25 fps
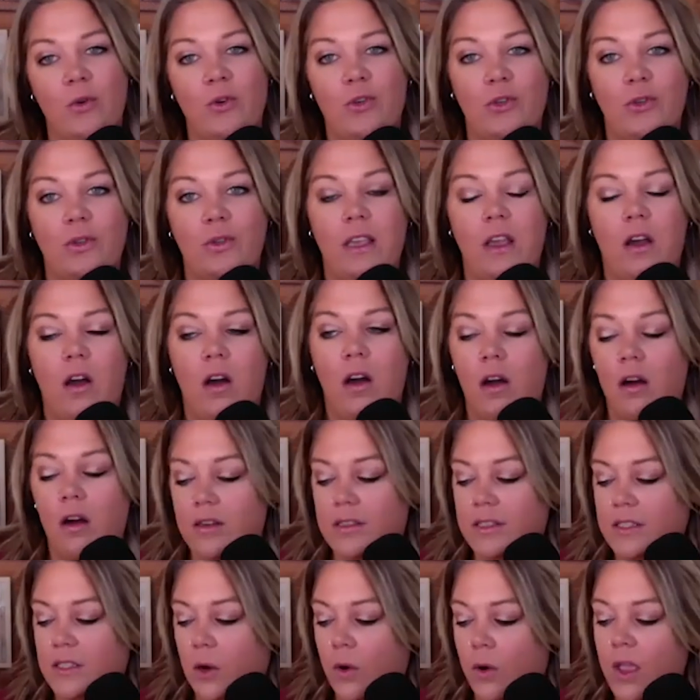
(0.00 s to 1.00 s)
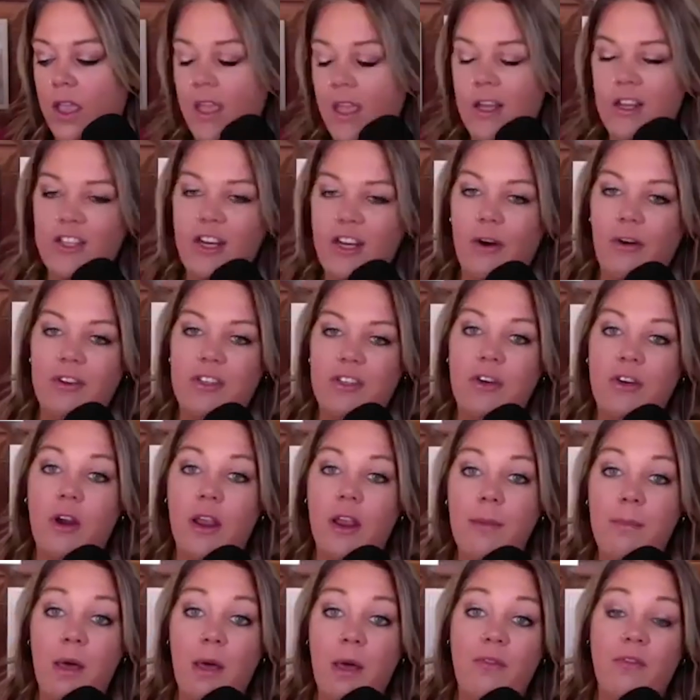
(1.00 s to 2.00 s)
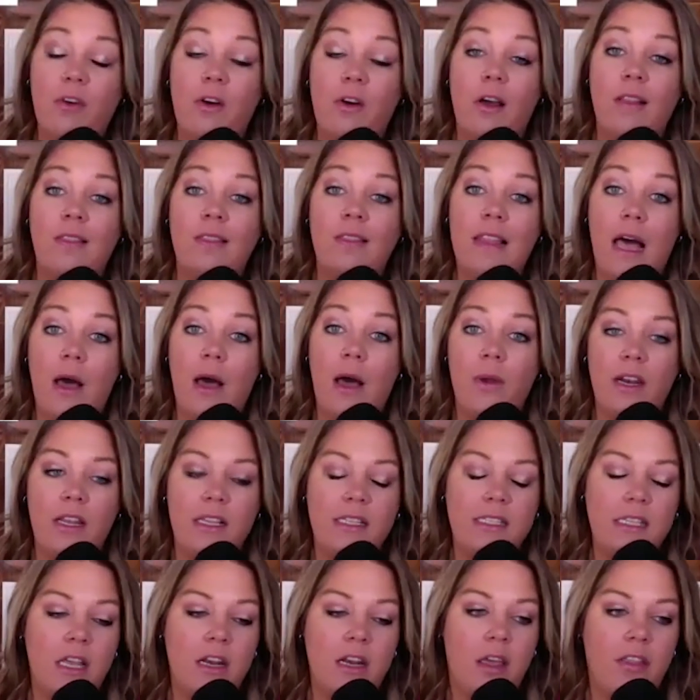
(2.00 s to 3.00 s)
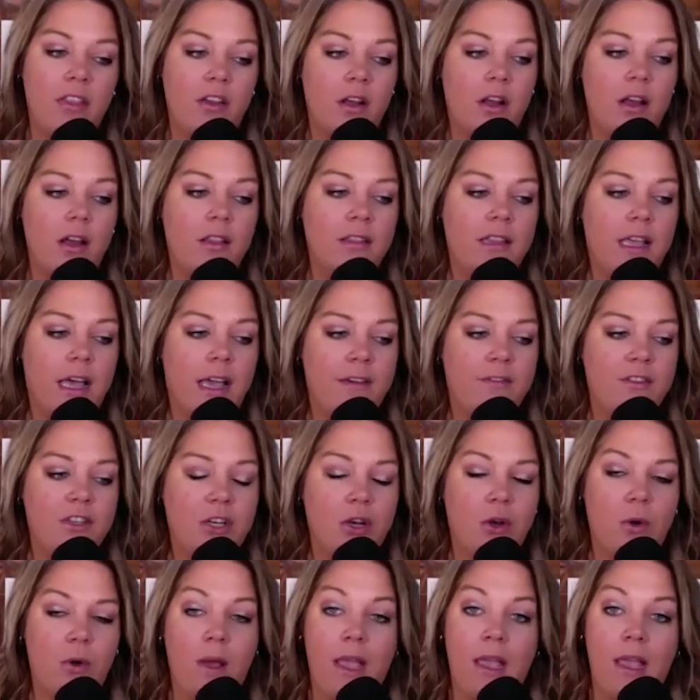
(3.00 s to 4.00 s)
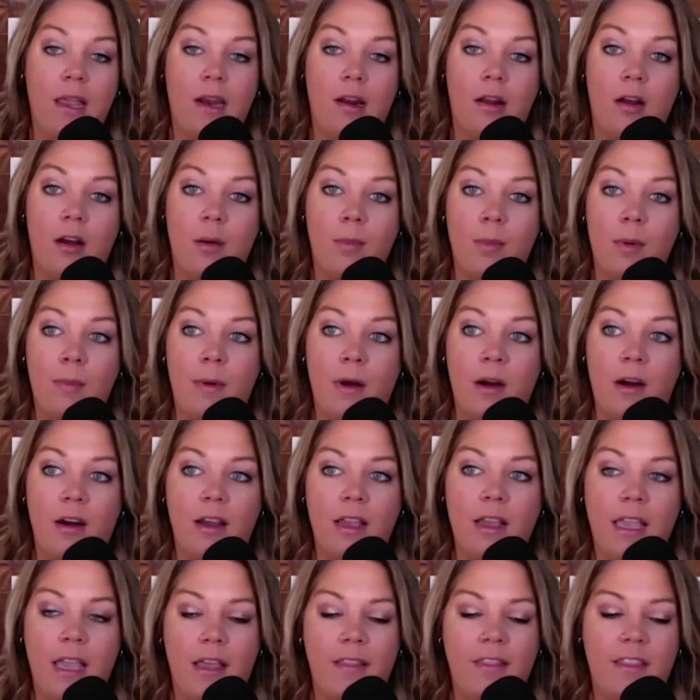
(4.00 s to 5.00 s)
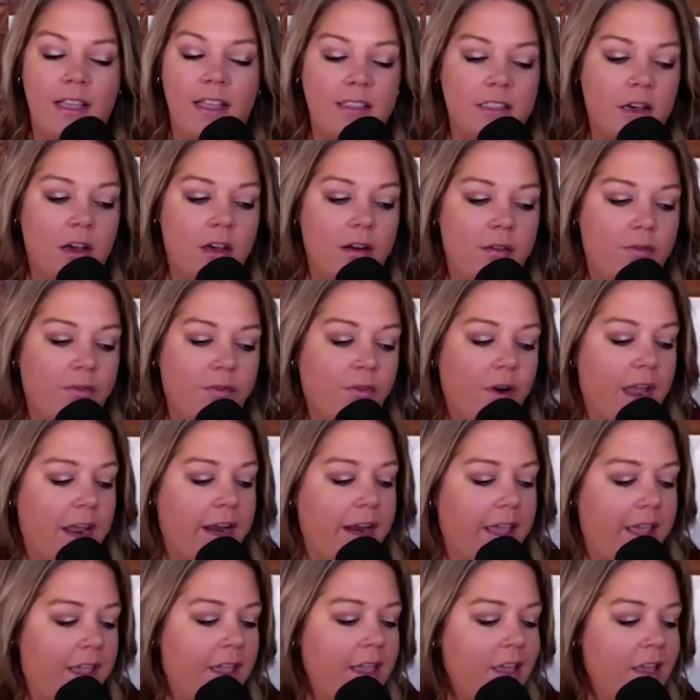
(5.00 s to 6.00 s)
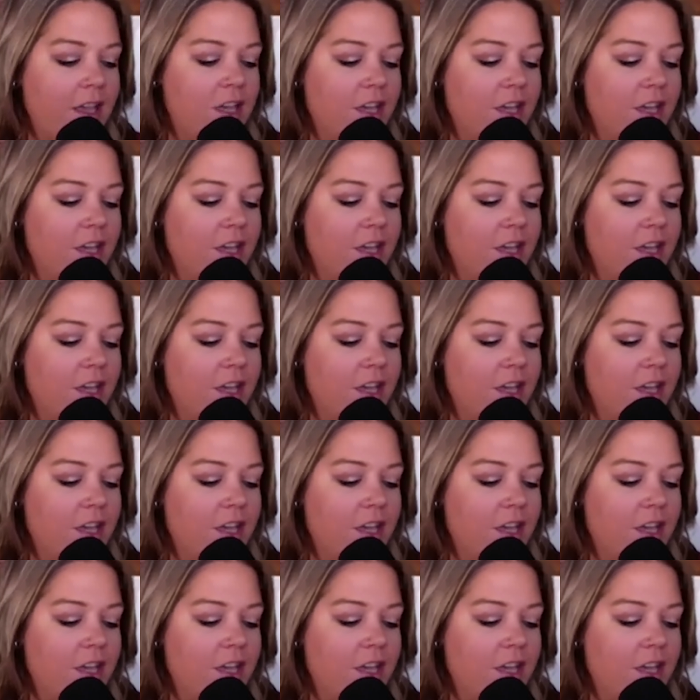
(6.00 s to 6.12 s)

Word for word: usually are. So shout out to Grain Belt for allowing us another live show at Harbor Bar. Again, that's on Friday.